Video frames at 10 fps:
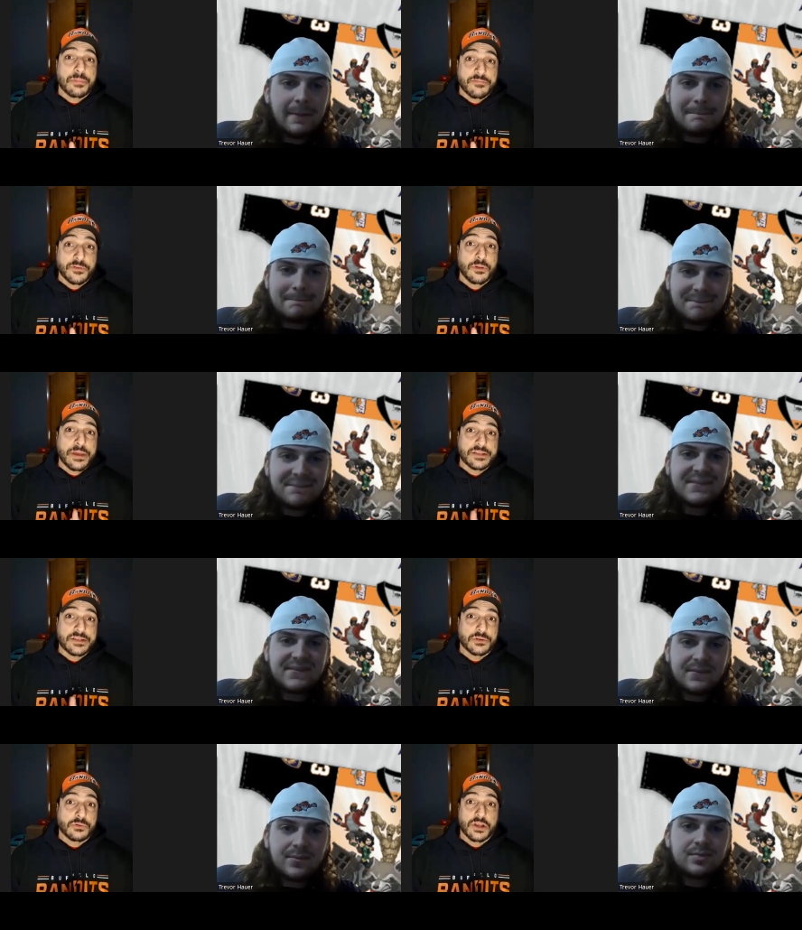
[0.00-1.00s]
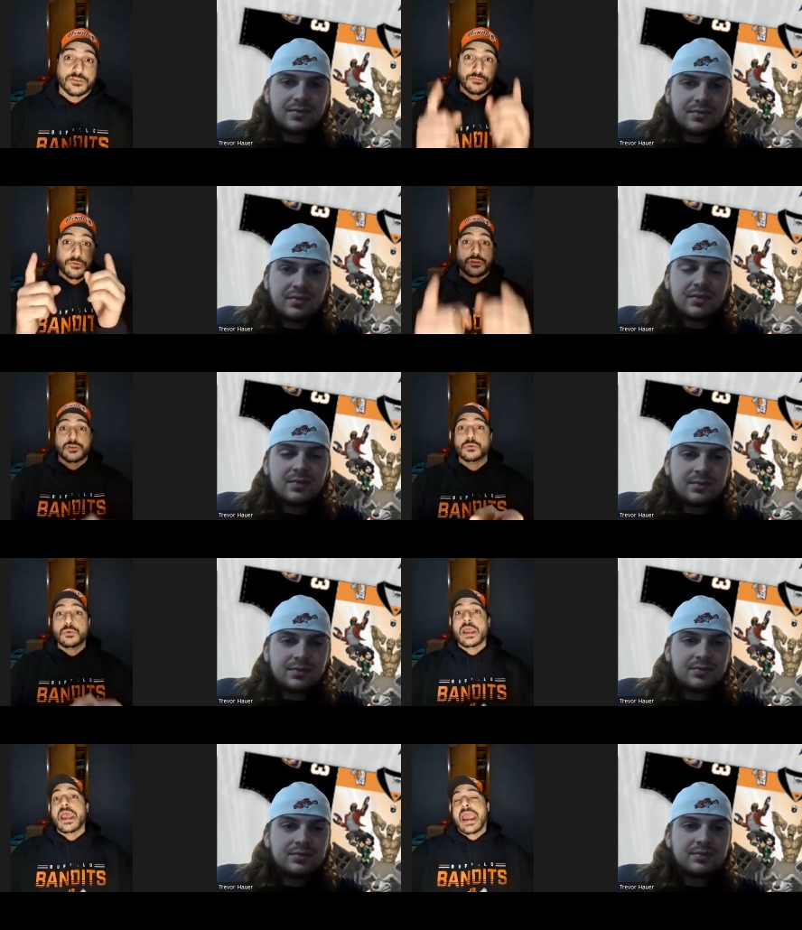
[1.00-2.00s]
Speaker 1: Buffalo Bandits lacrosse for
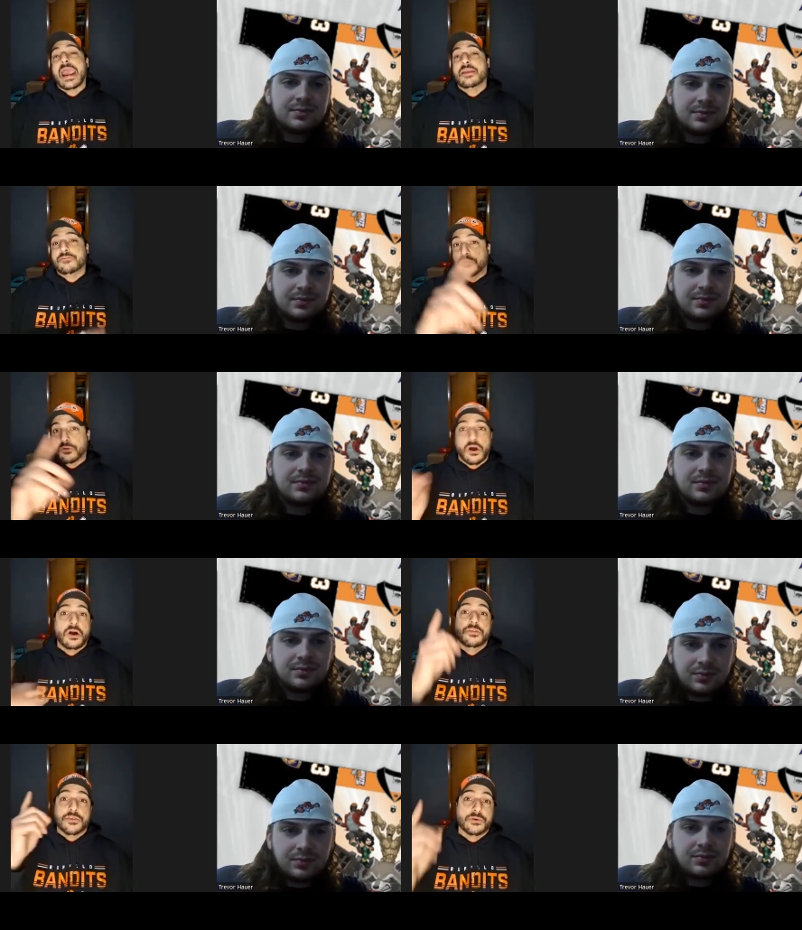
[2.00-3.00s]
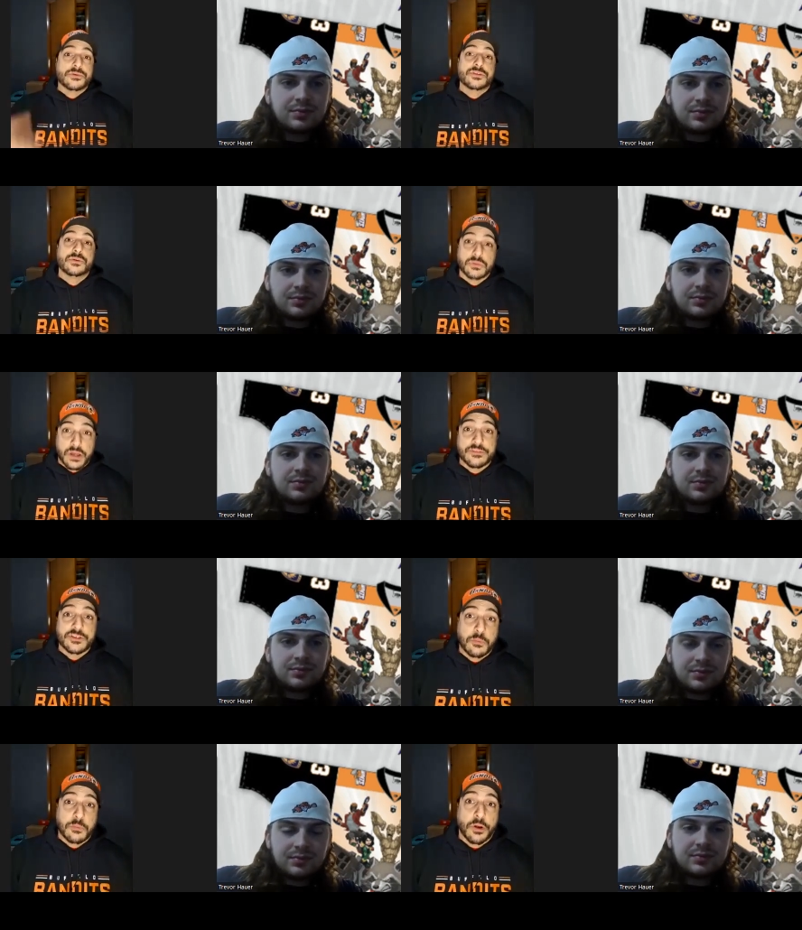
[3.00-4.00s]
you and for all those who love
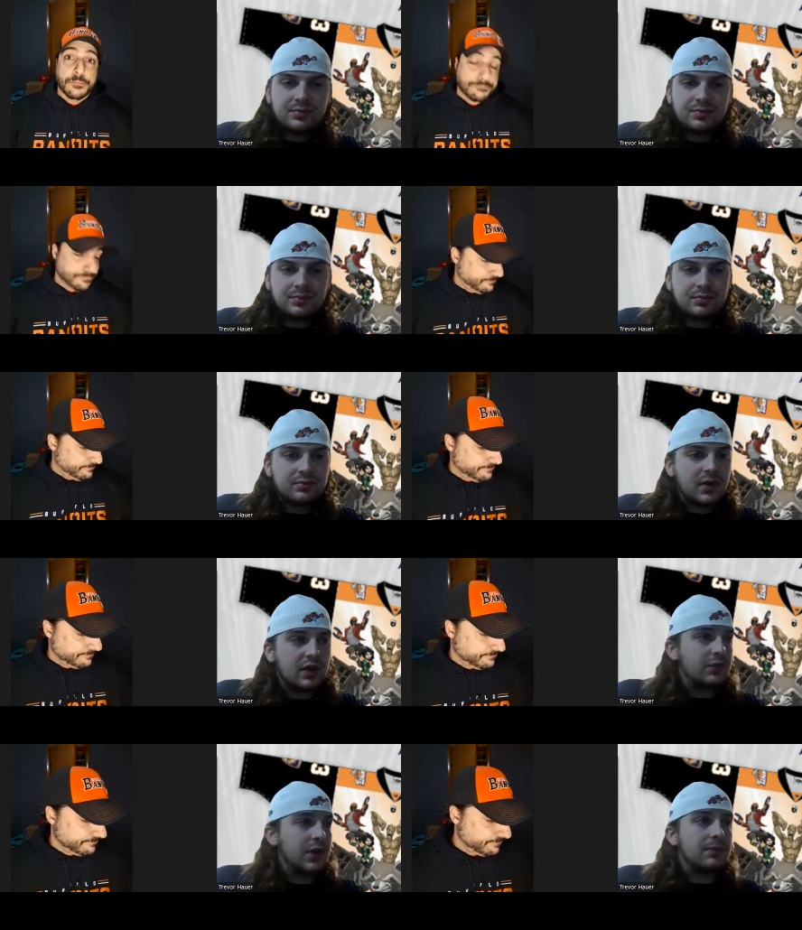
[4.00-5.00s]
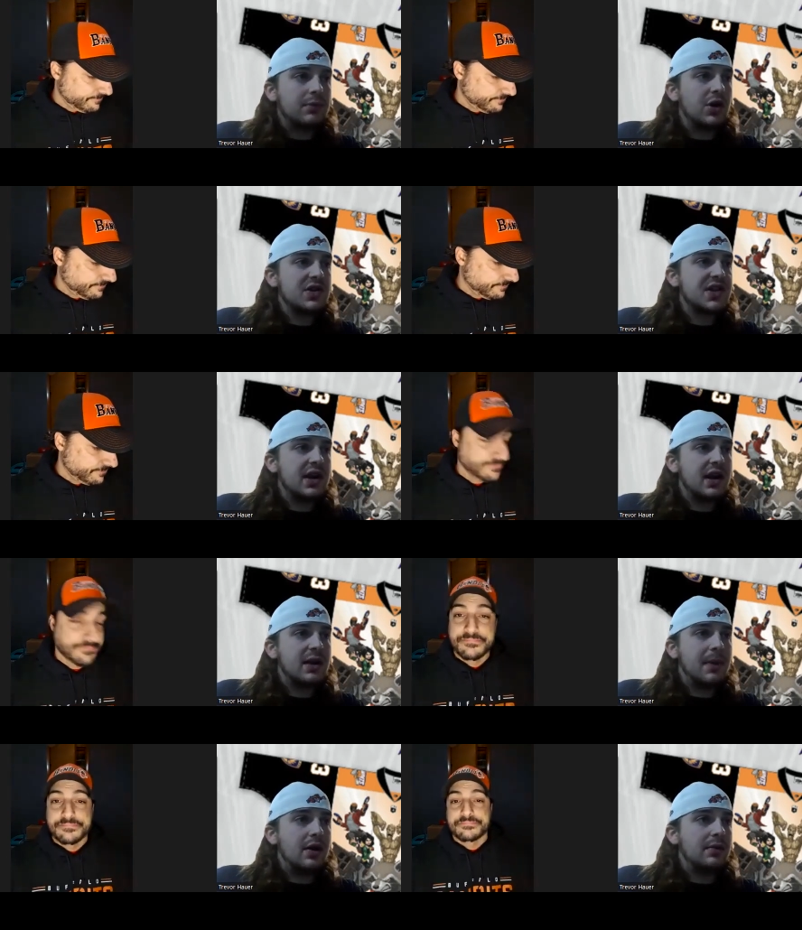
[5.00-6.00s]
the sport. That's right. Couldn't have said it
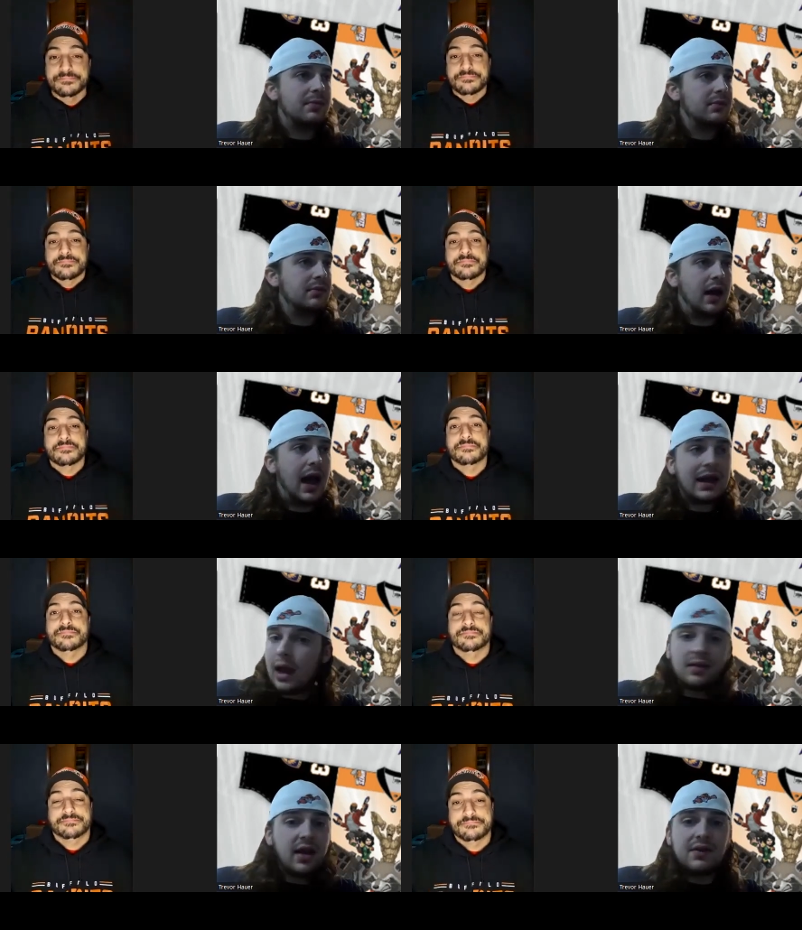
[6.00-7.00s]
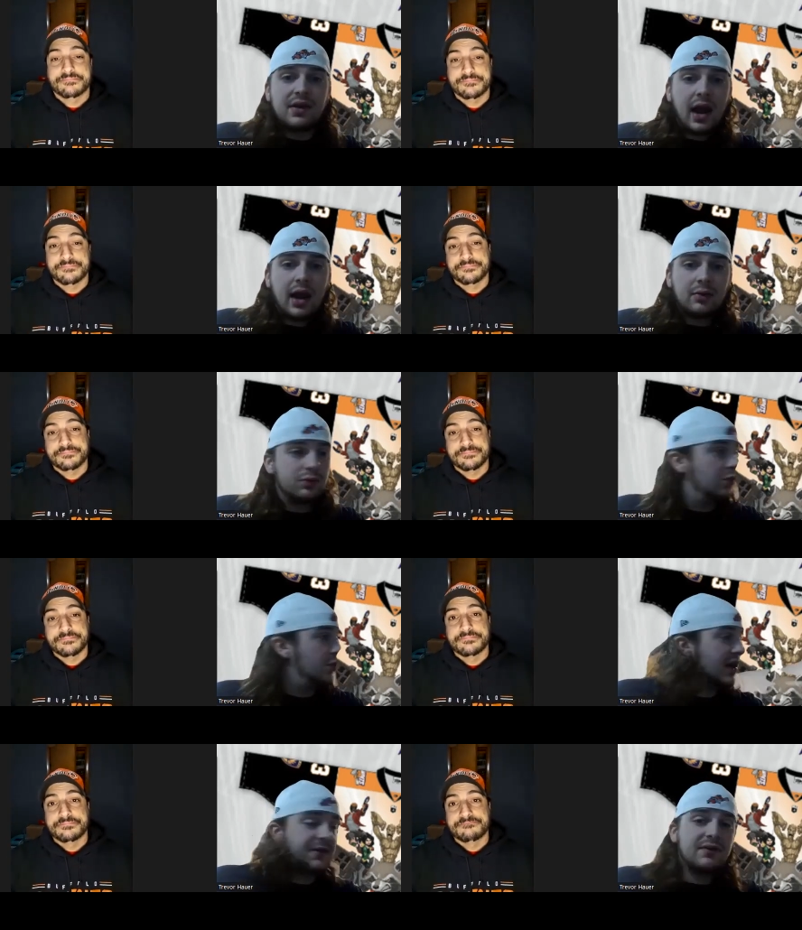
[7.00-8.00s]
any
Speaker 2: better. I got 11 9,
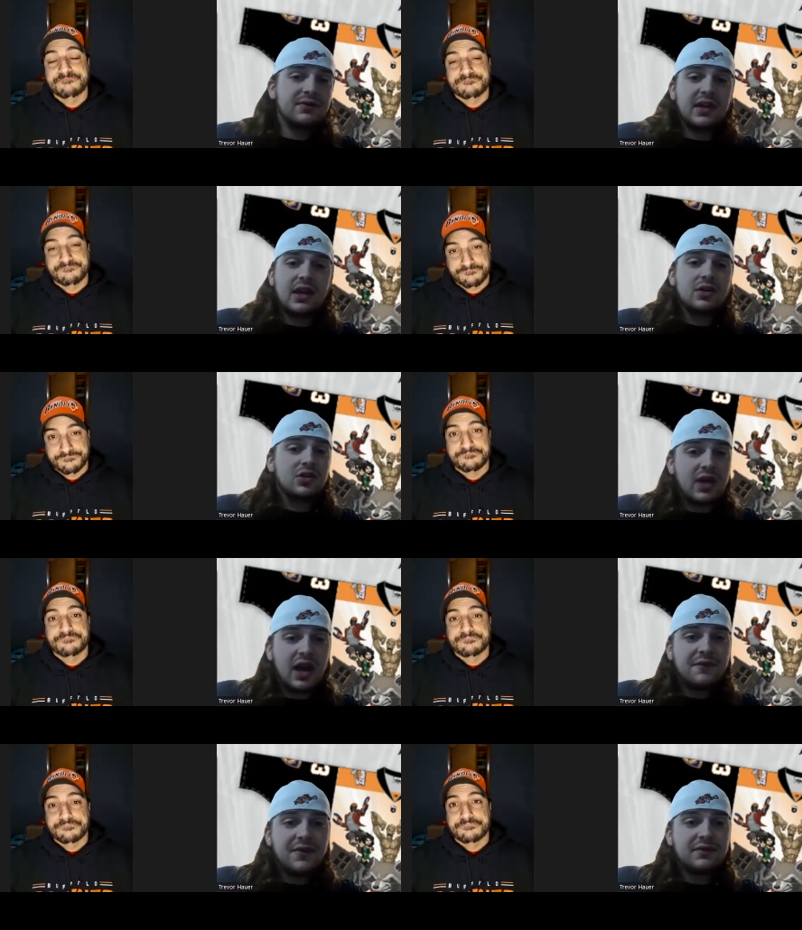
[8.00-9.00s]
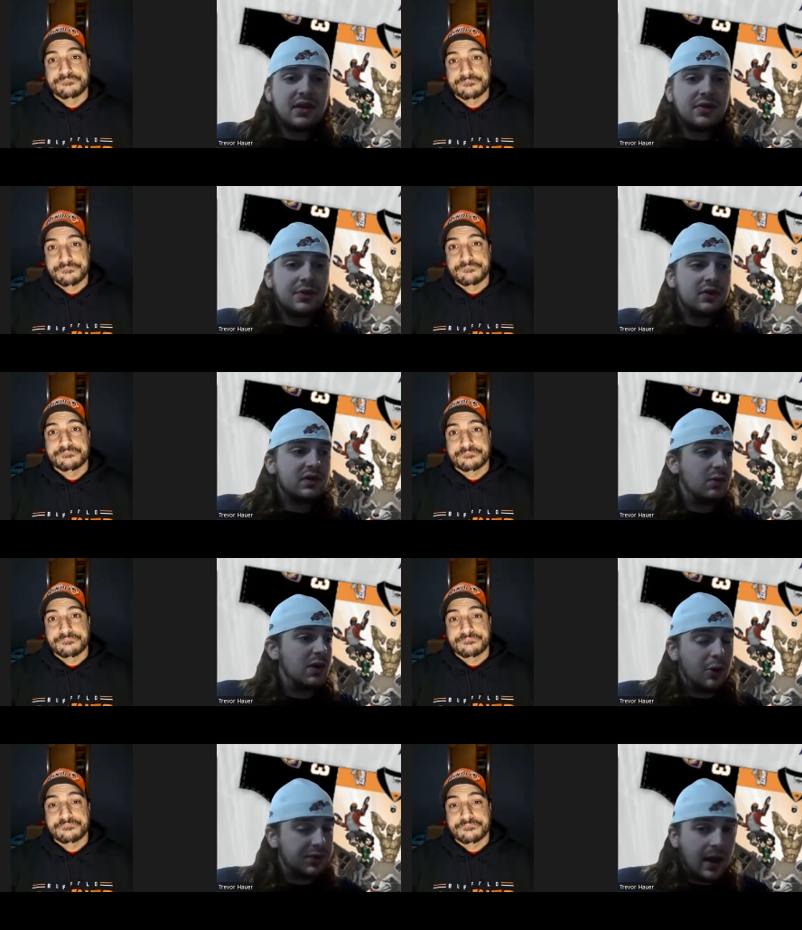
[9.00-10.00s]
week 15. You got 15 13.
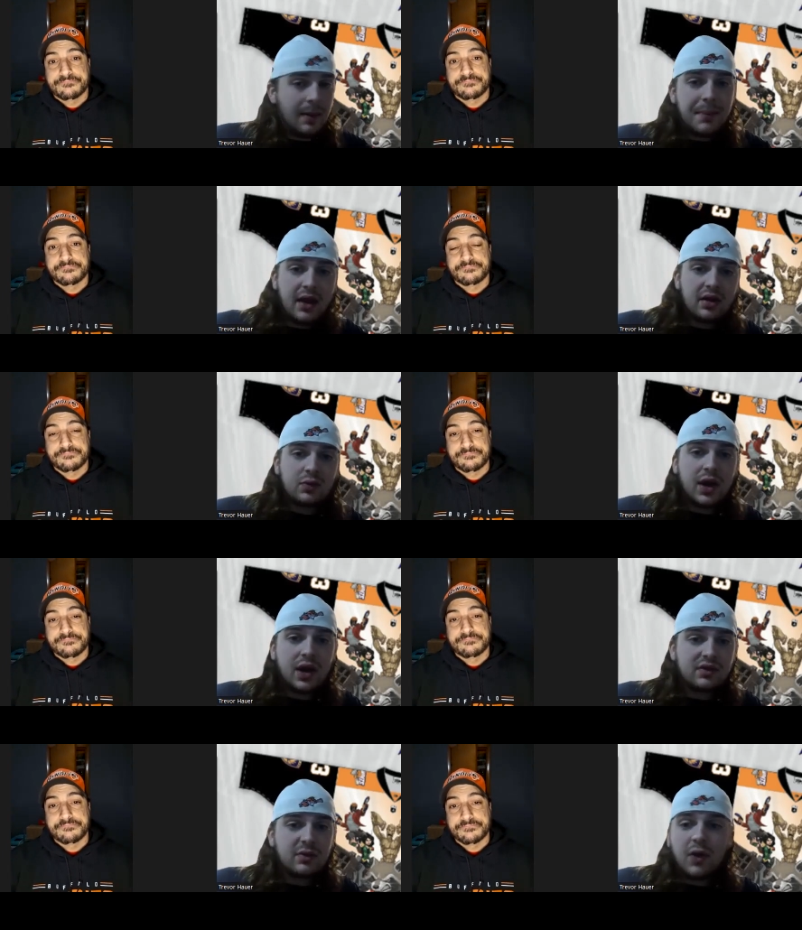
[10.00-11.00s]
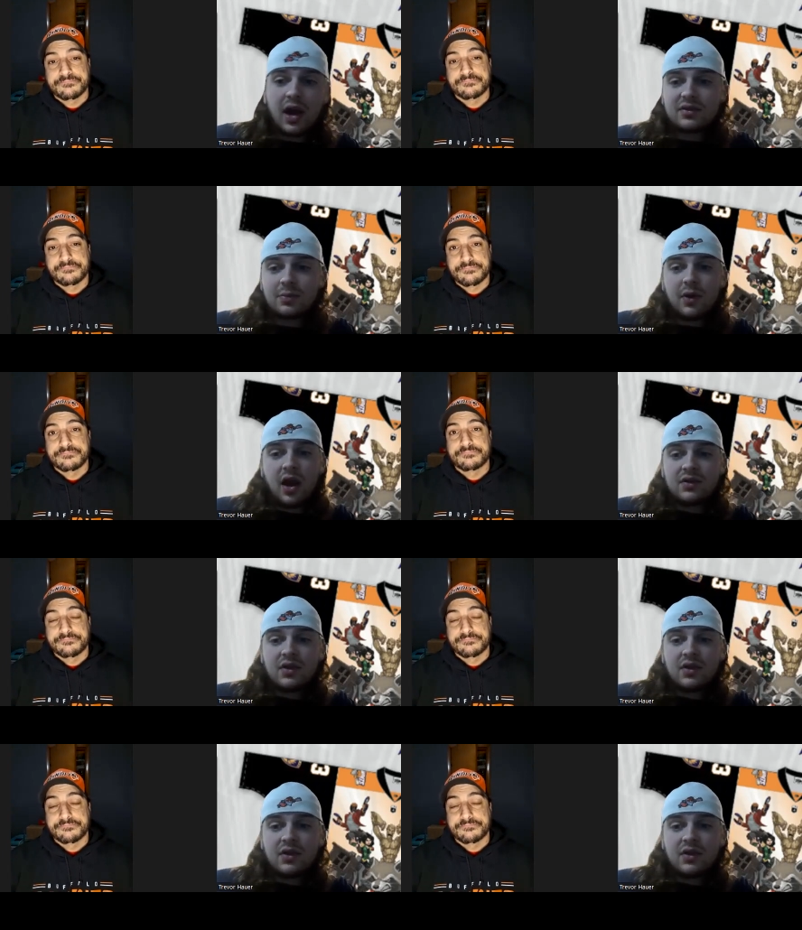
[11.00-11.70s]
We both got Bandits winning. Surprise, surprise.